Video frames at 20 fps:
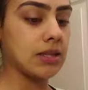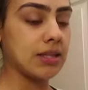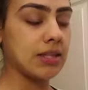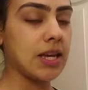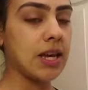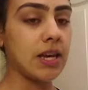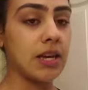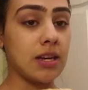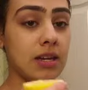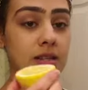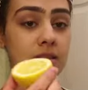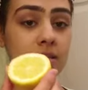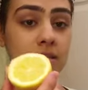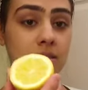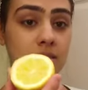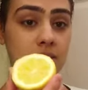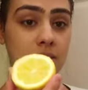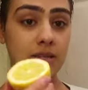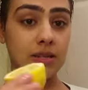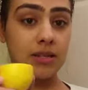the second
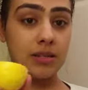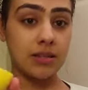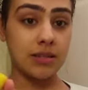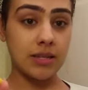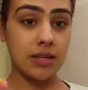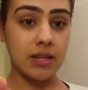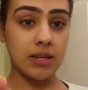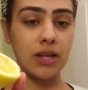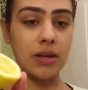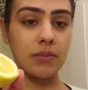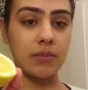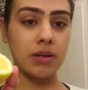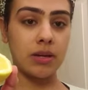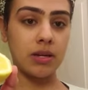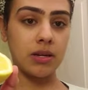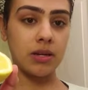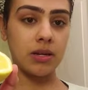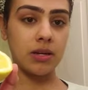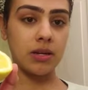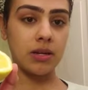is lemon.